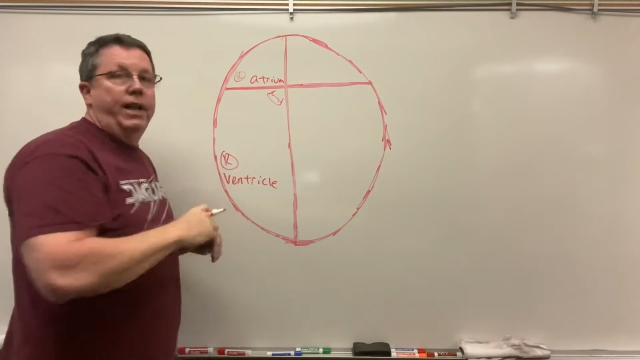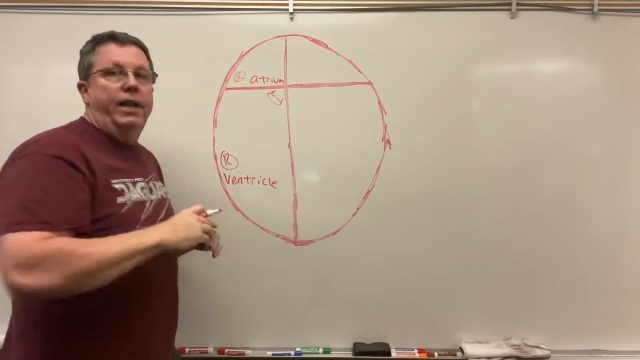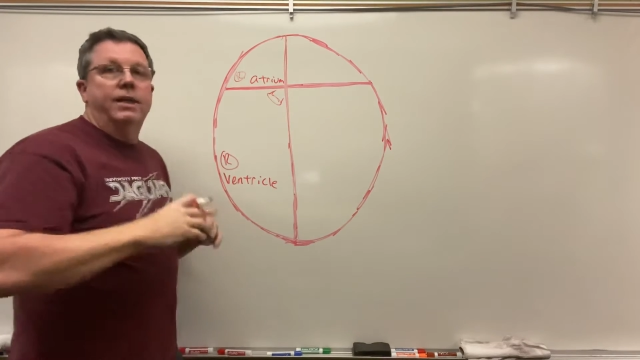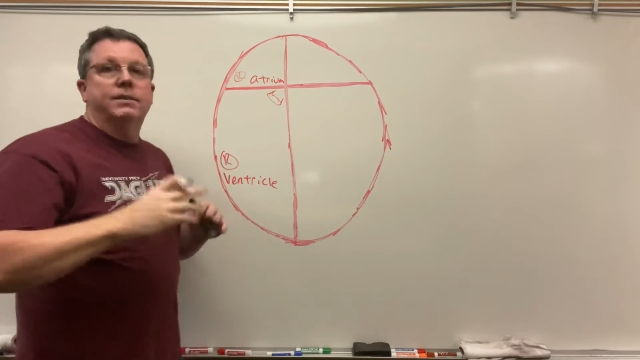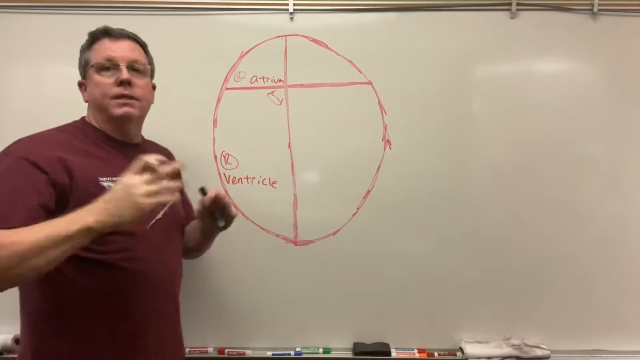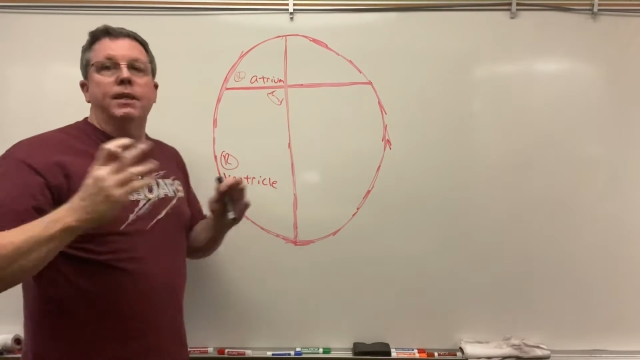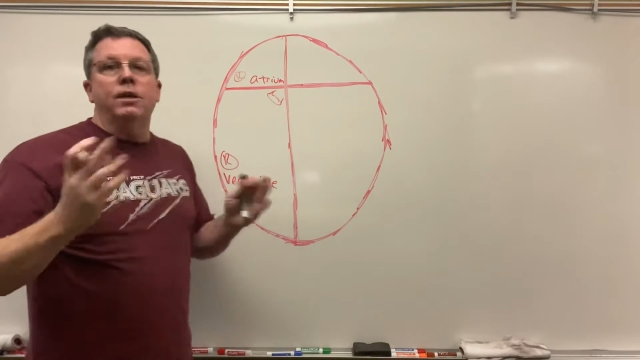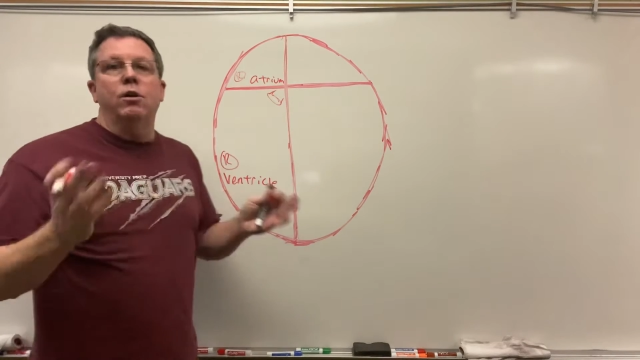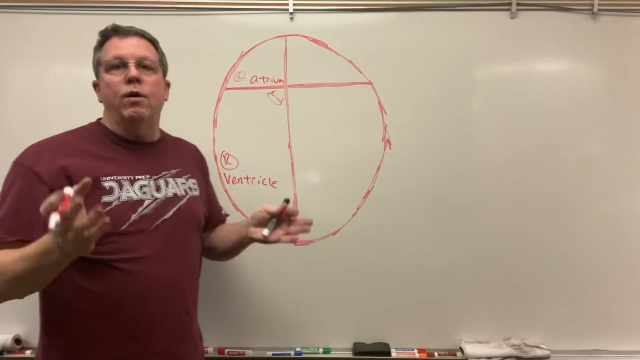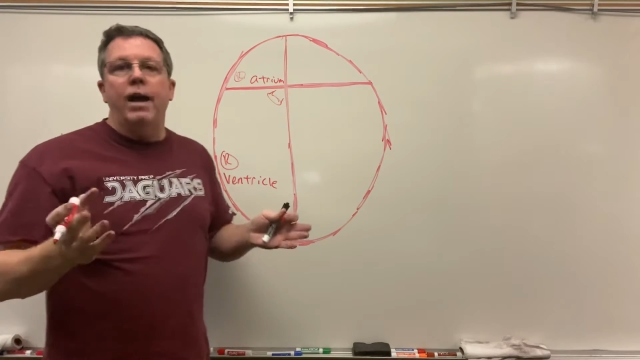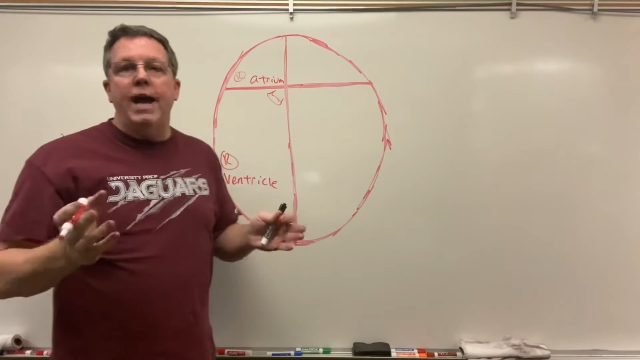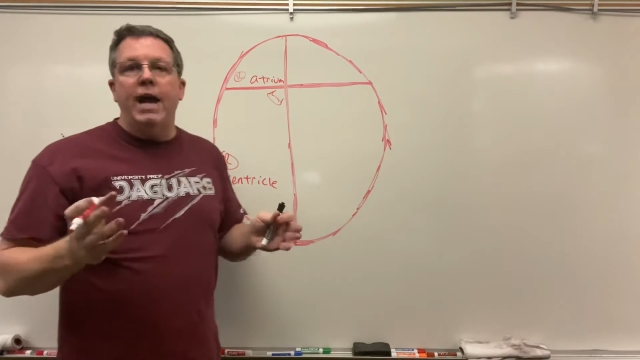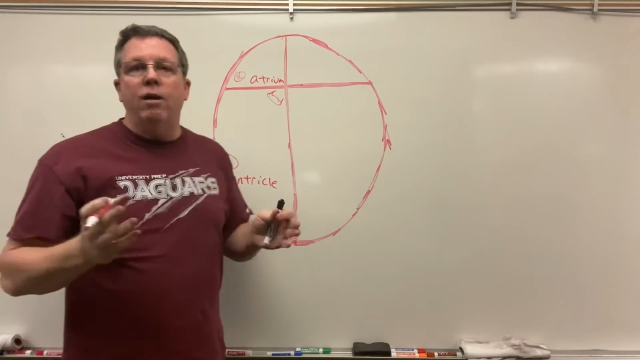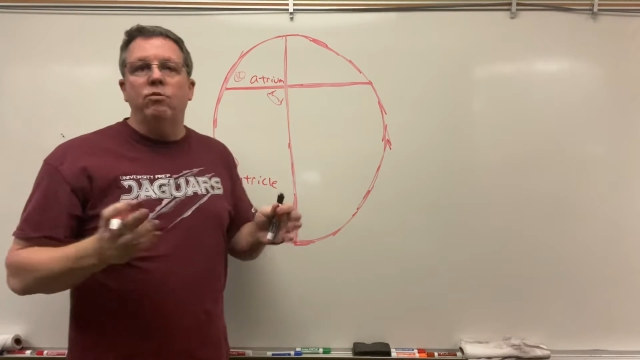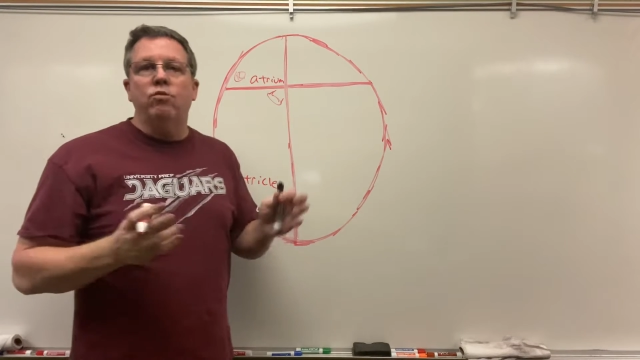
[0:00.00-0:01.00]
and it's going to go
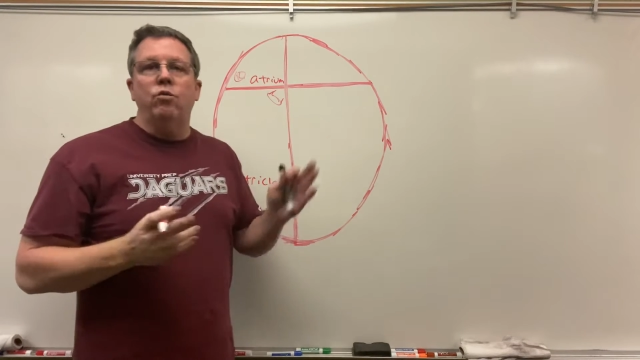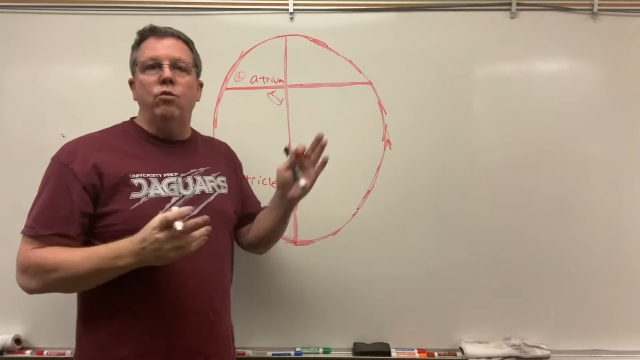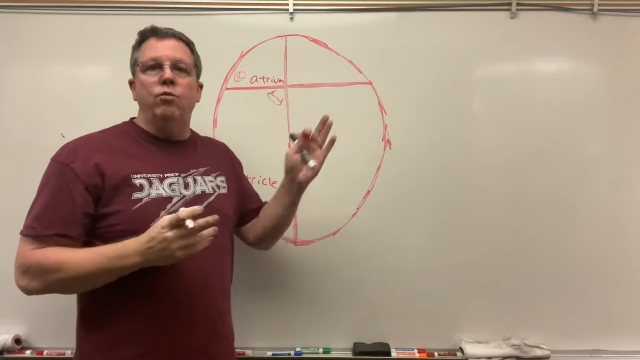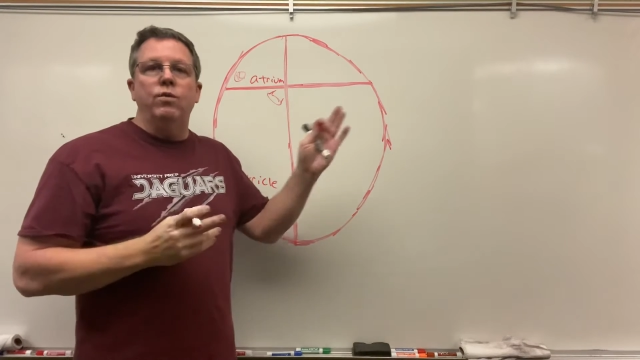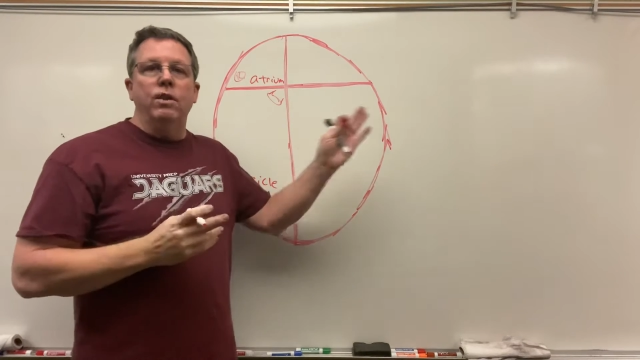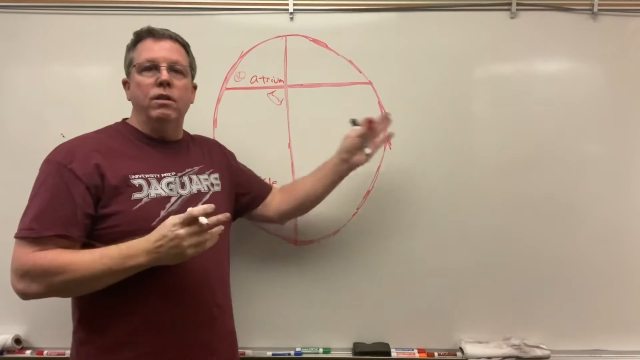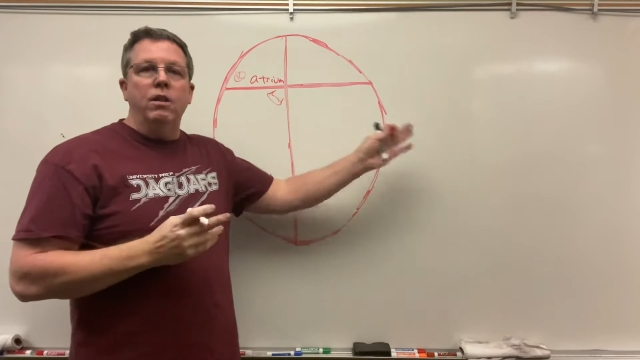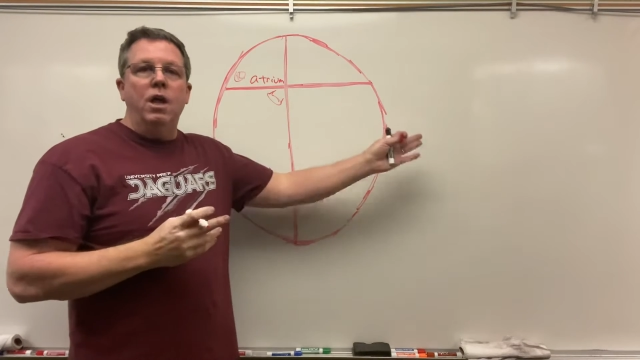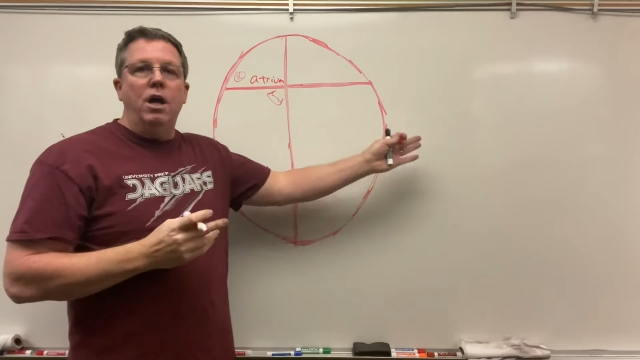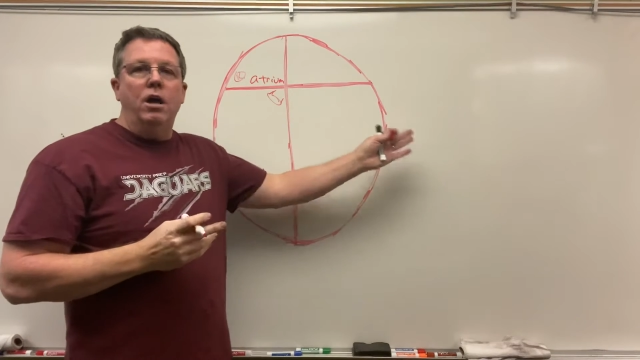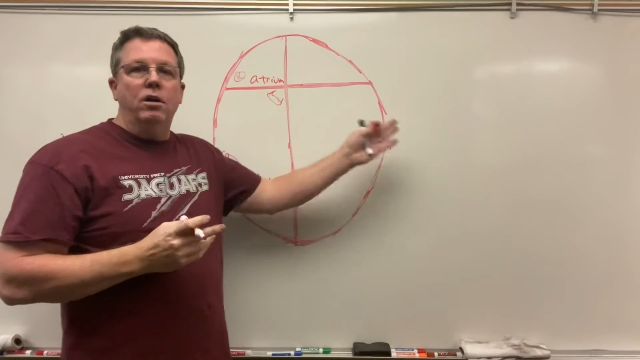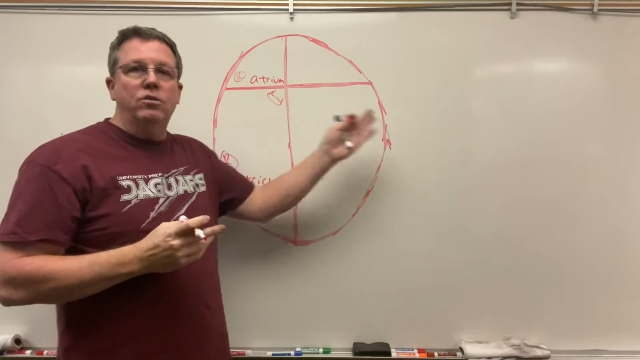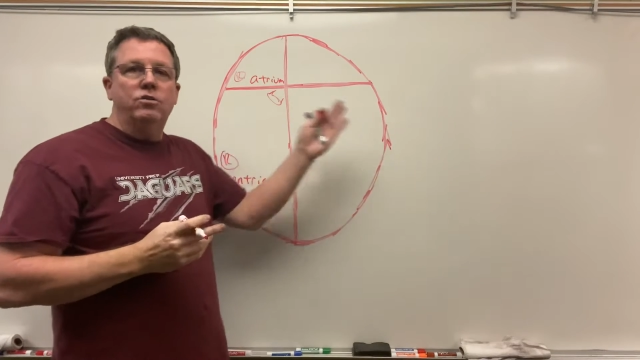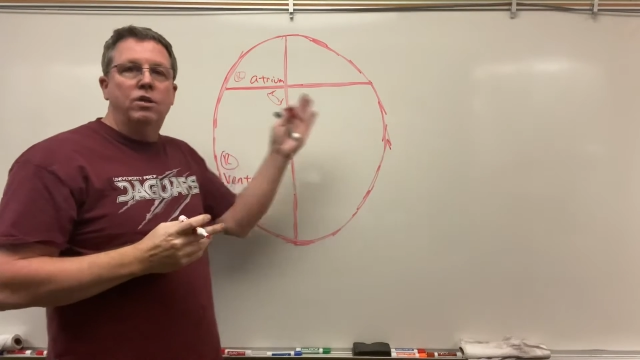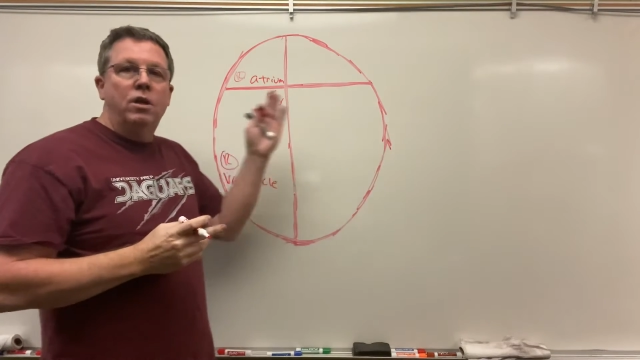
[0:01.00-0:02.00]
out to the
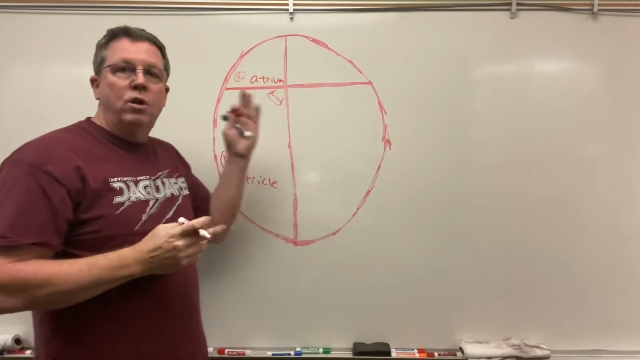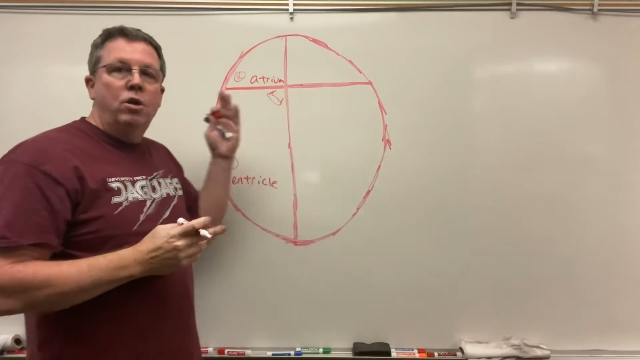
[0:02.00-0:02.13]
lungs,